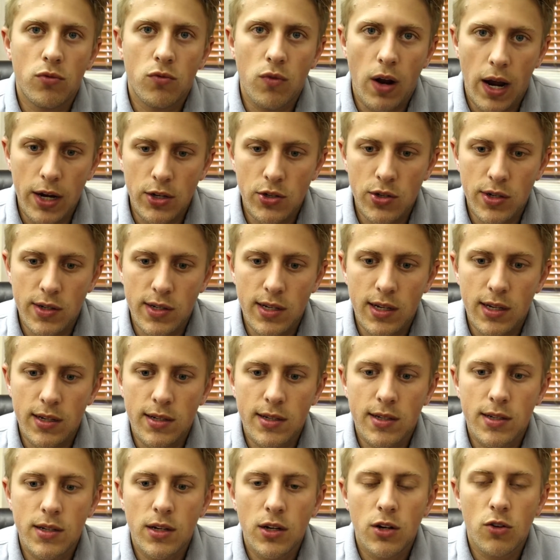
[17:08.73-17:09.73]

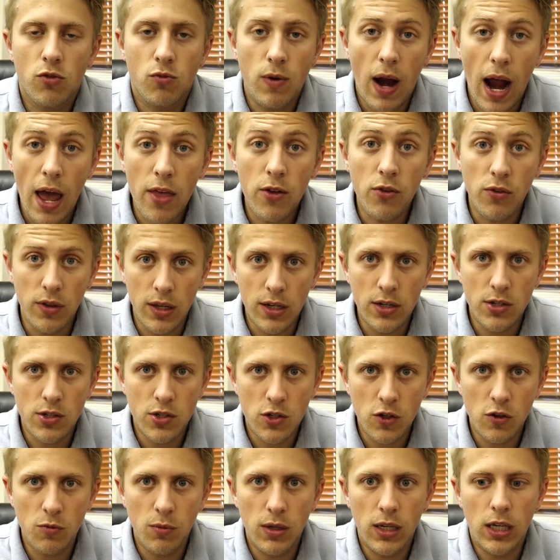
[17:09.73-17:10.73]
righteousness rather than
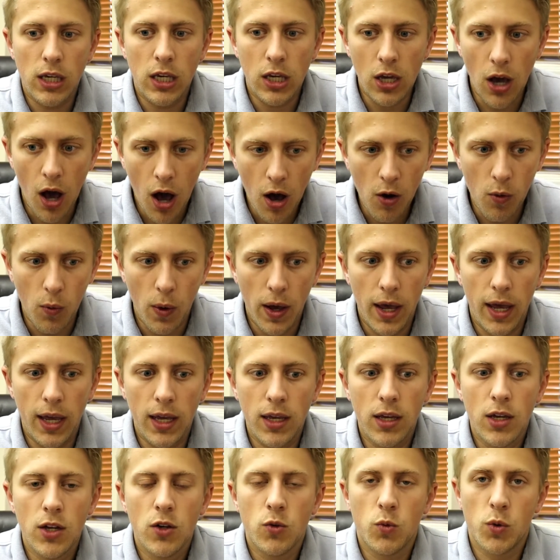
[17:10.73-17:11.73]
assuming Yahweh